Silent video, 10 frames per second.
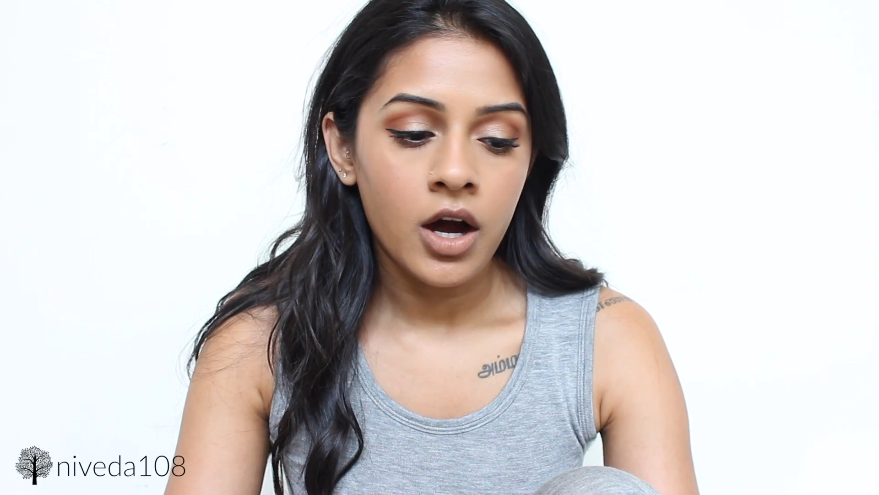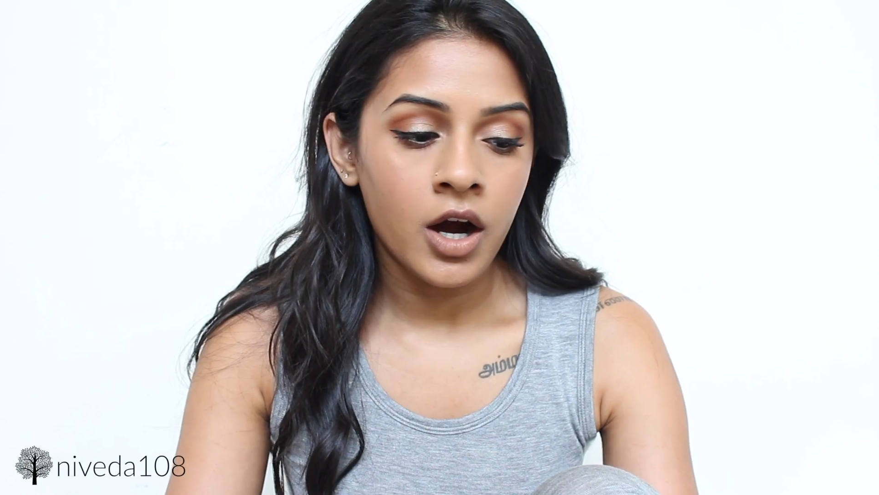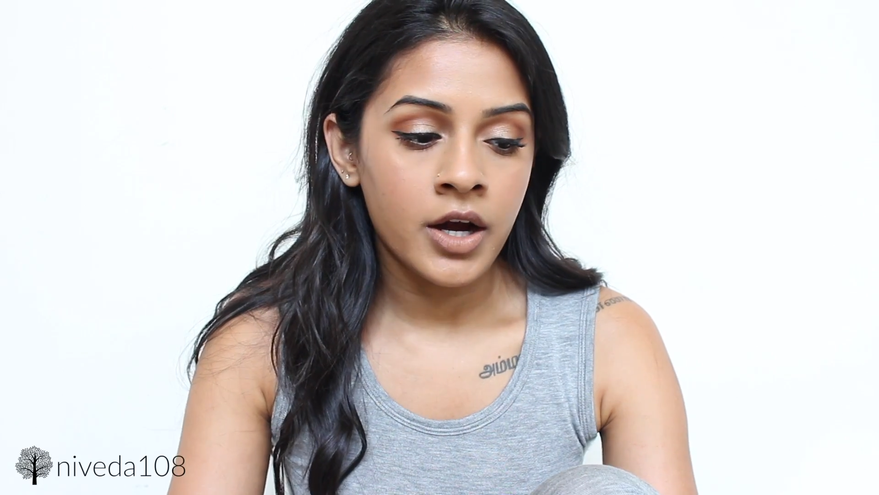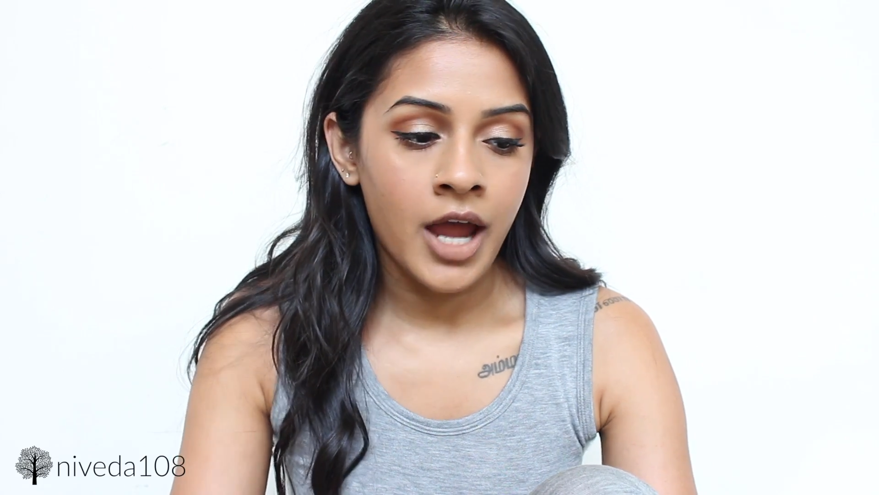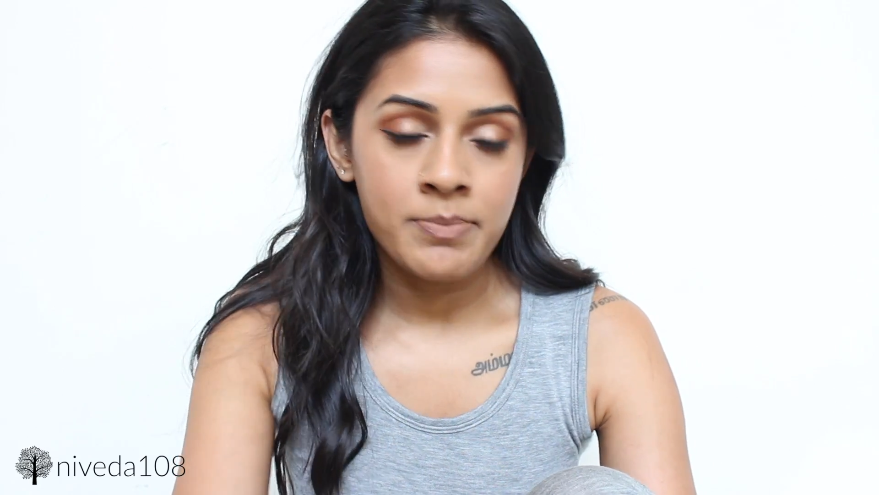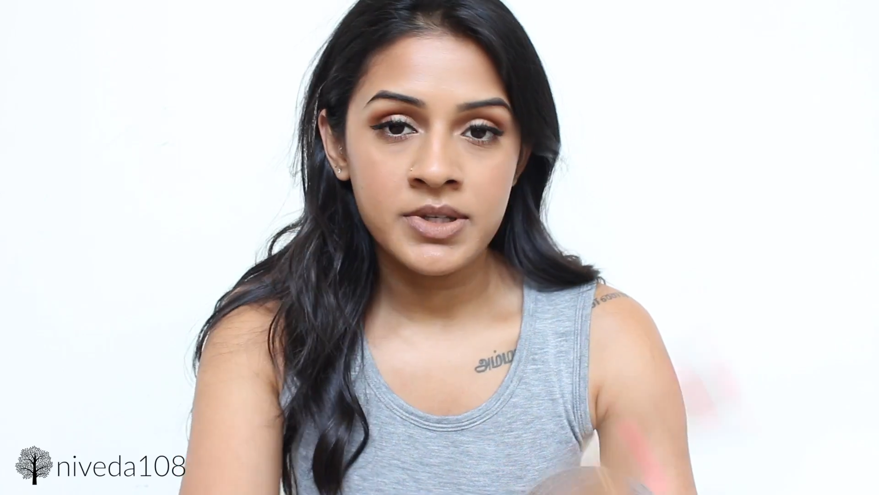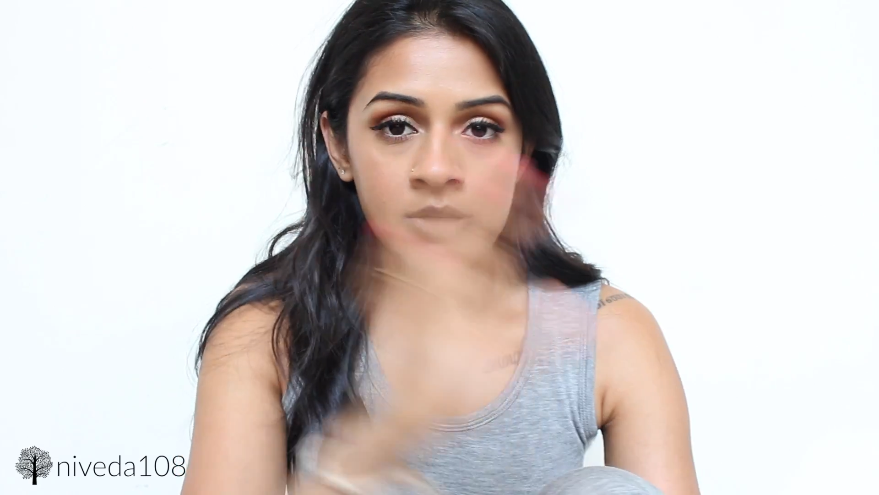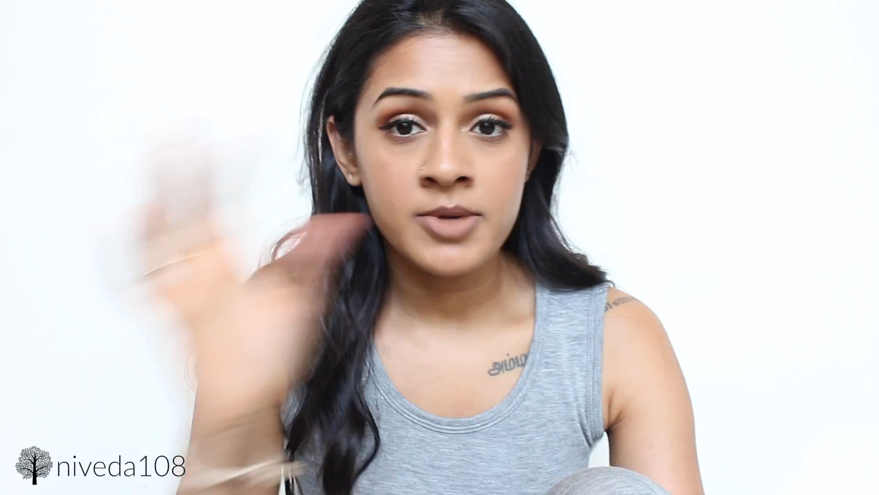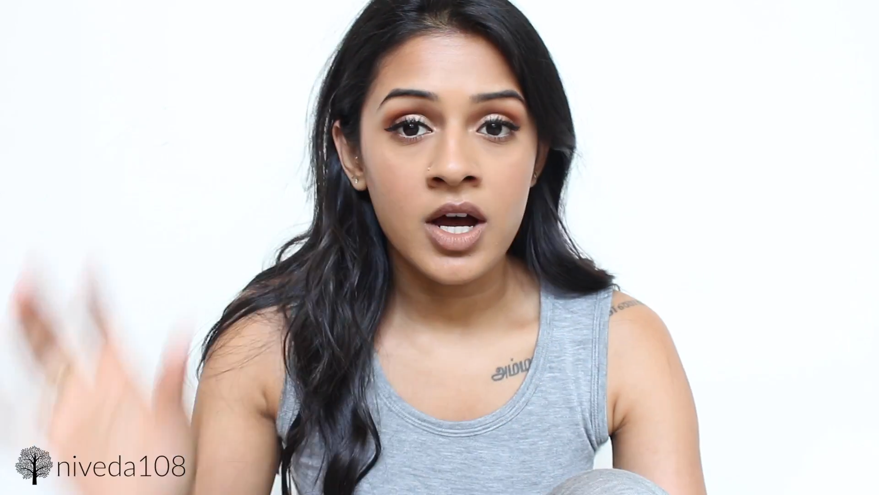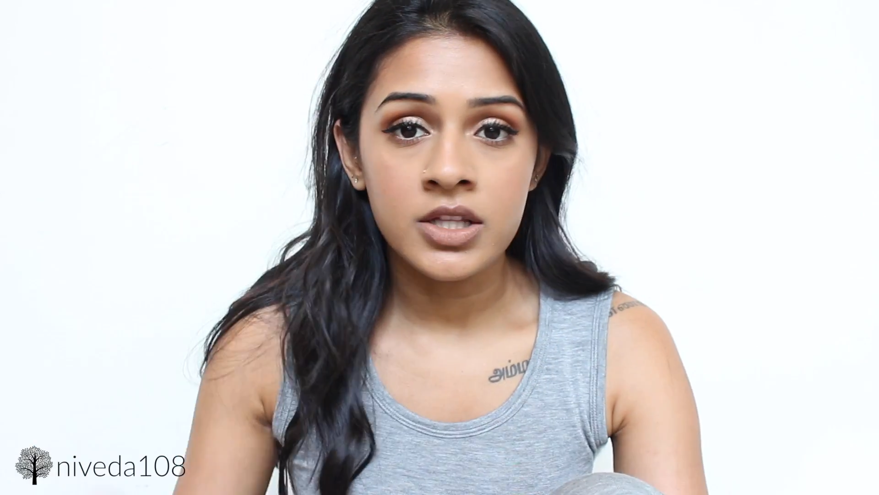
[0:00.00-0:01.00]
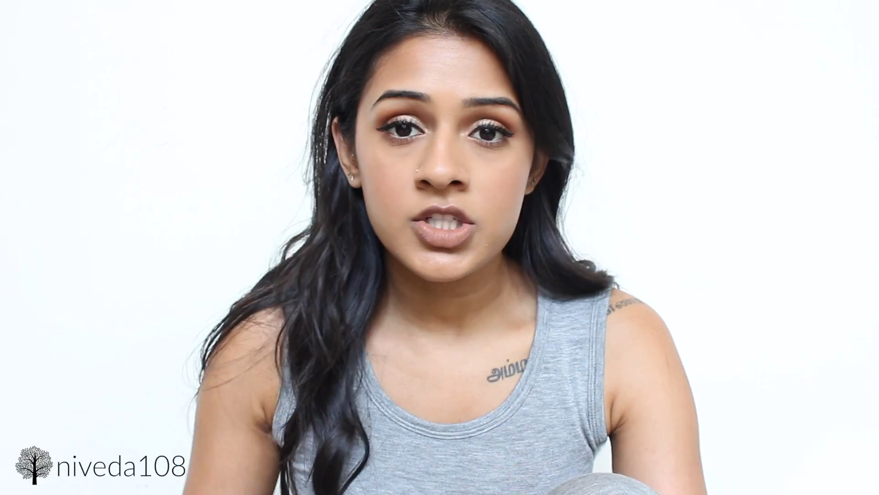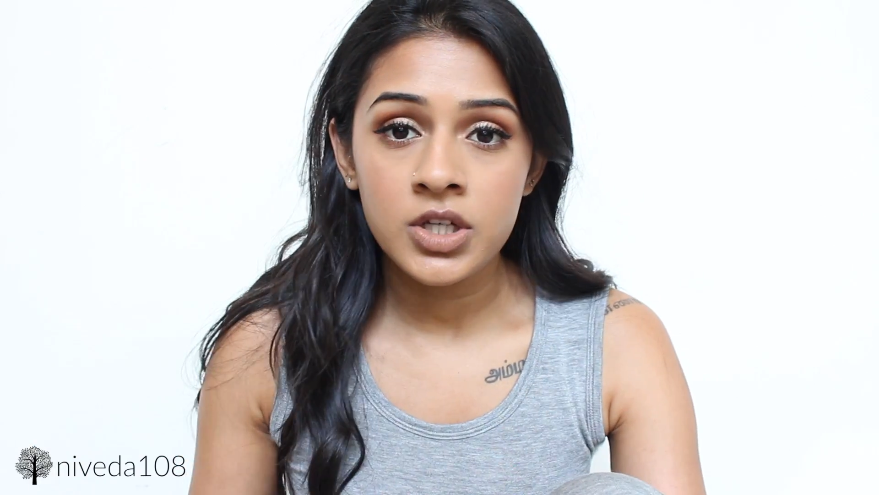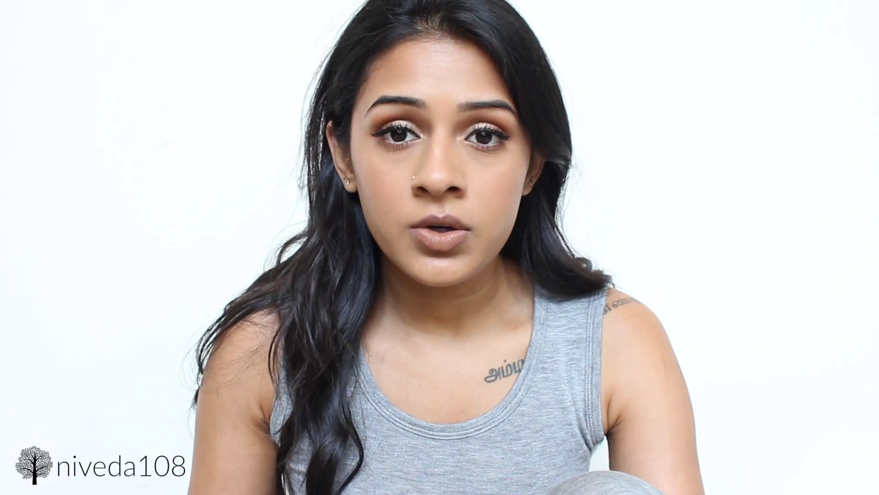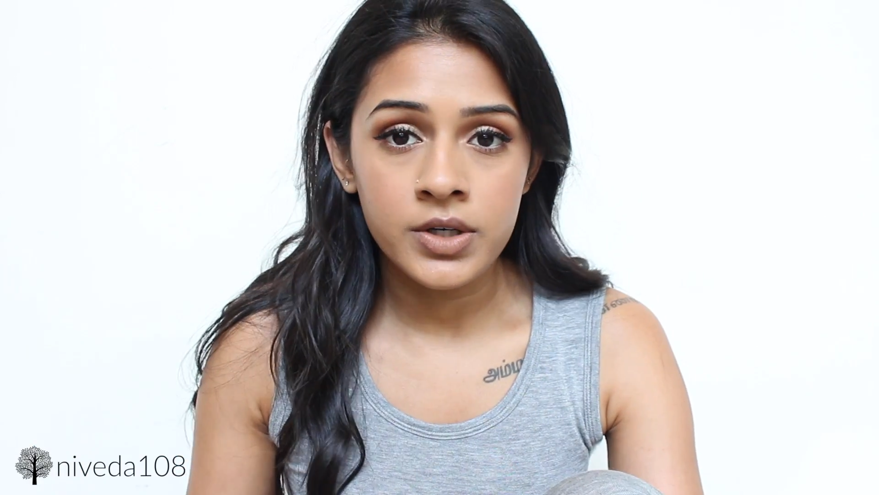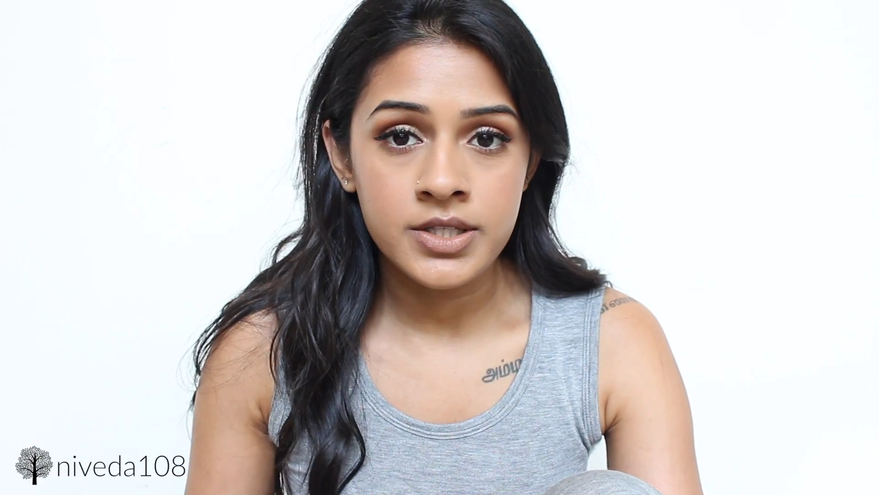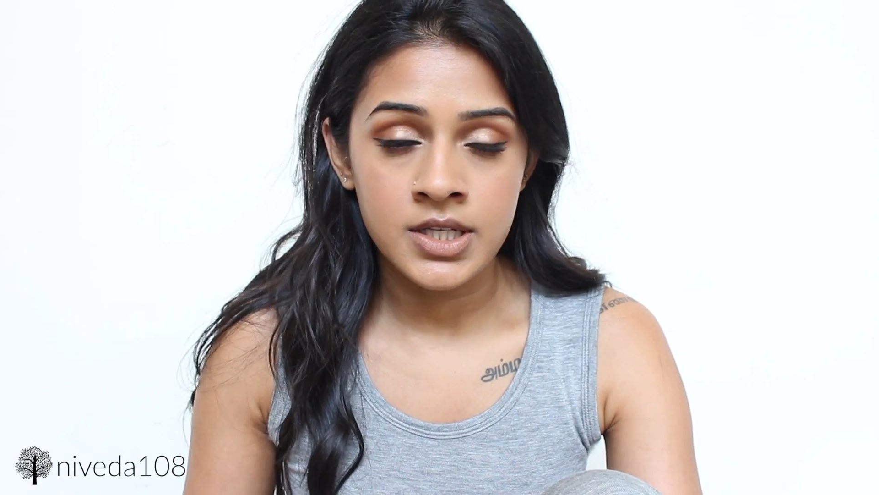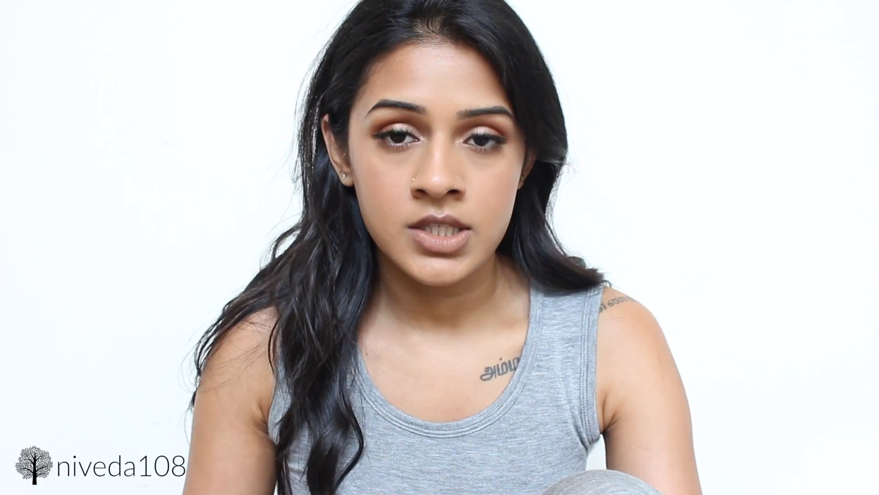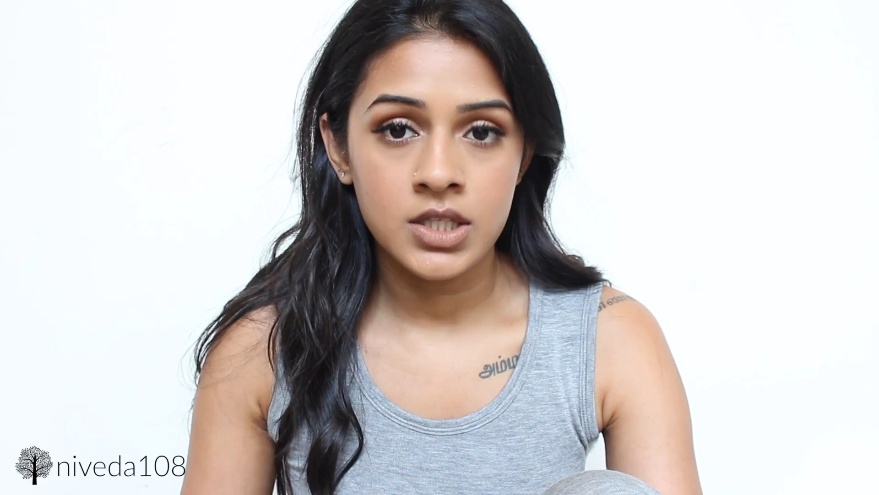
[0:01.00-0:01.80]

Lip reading: Our epidemiology course is